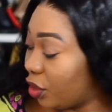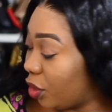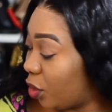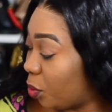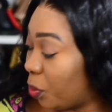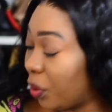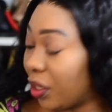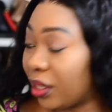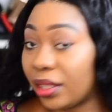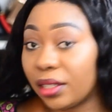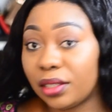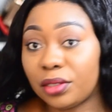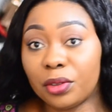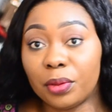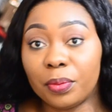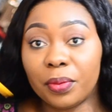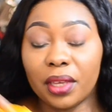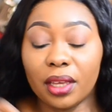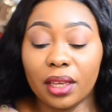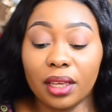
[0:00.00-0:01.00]
just pick this
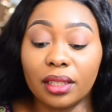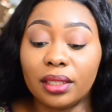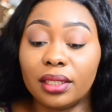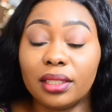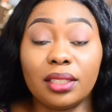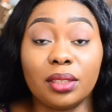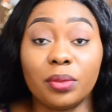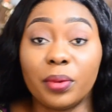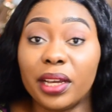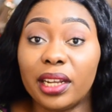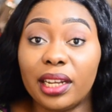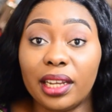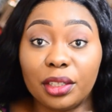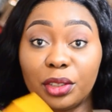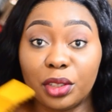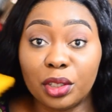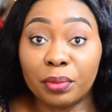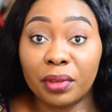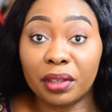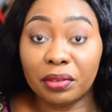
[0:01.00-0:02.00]
from here this is why I like
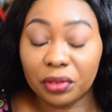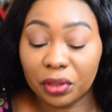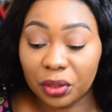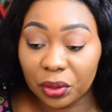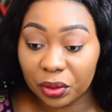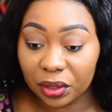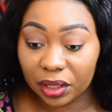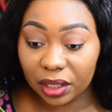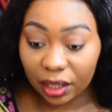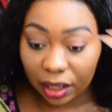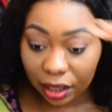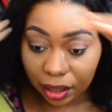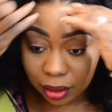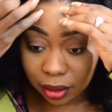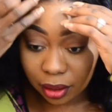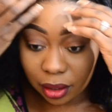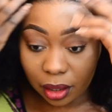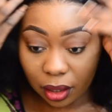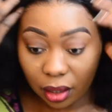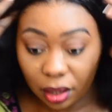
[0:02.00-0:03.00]
doing my video
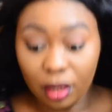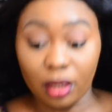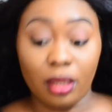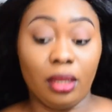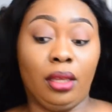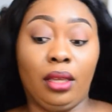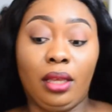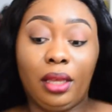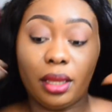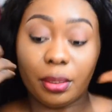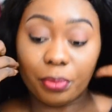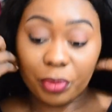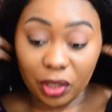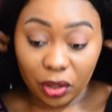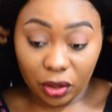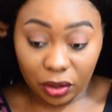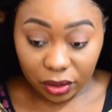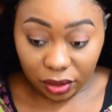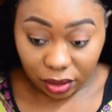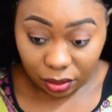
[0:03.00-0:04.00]
here
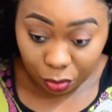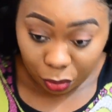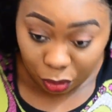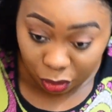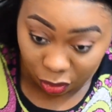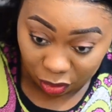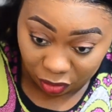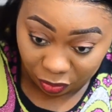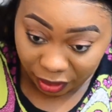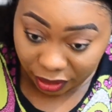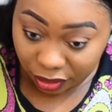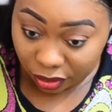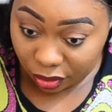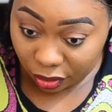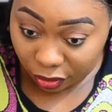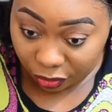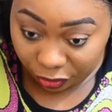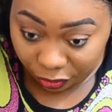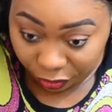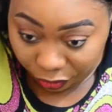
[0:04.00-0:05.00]
because most of my
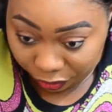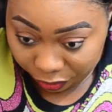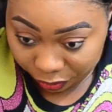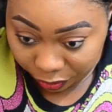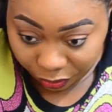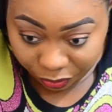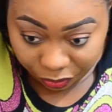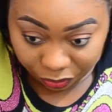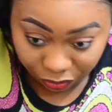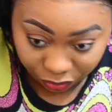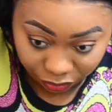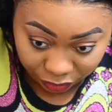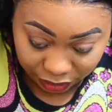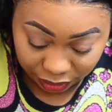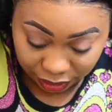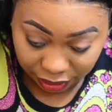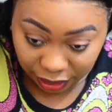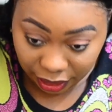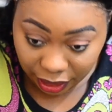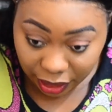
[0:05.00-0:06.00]
stuff
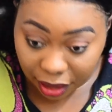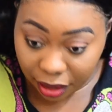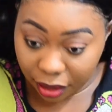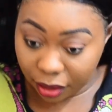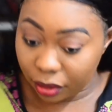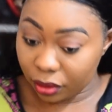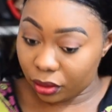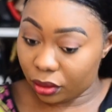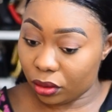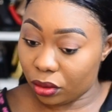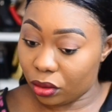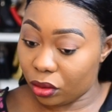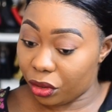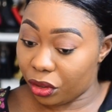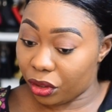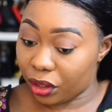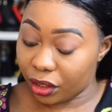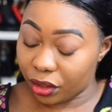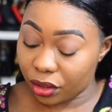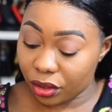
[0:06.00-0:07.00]
is here or
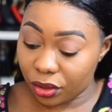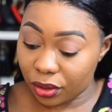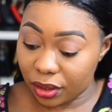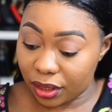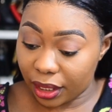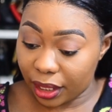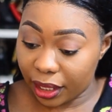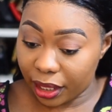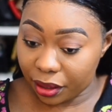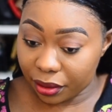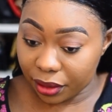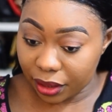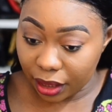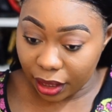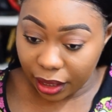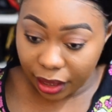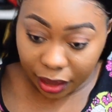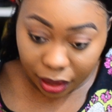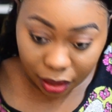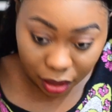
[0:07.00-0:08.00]
you can just use a hair
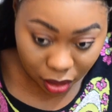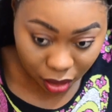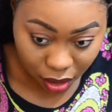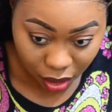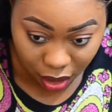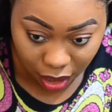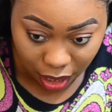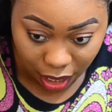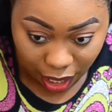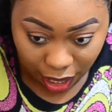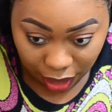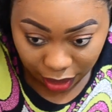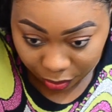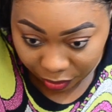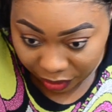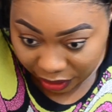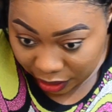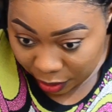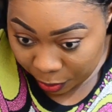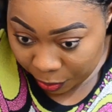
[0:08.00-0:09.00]
tie and I'm
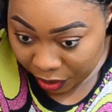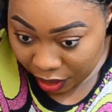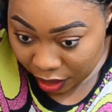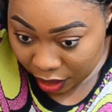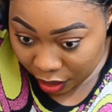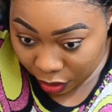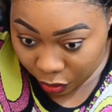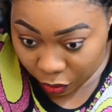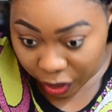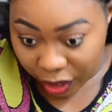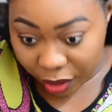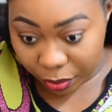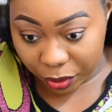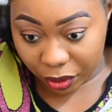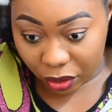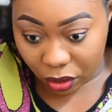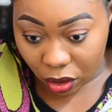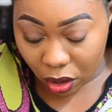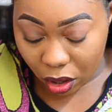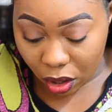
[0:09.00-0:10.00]
clipping it away
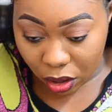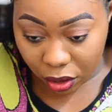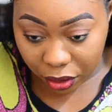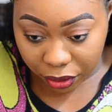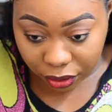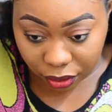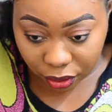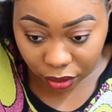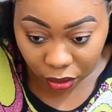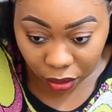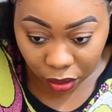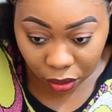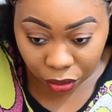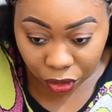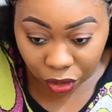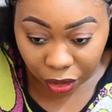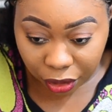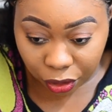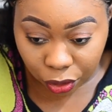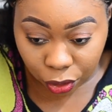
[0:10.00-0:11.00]
because the
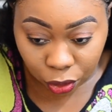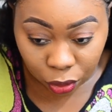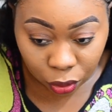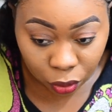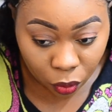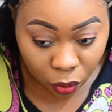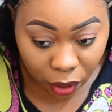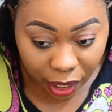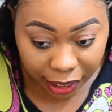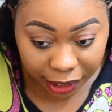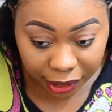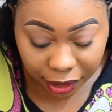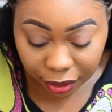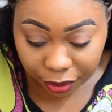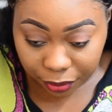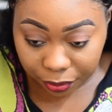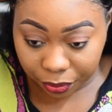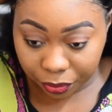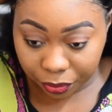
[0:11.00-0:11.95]
closure is so wide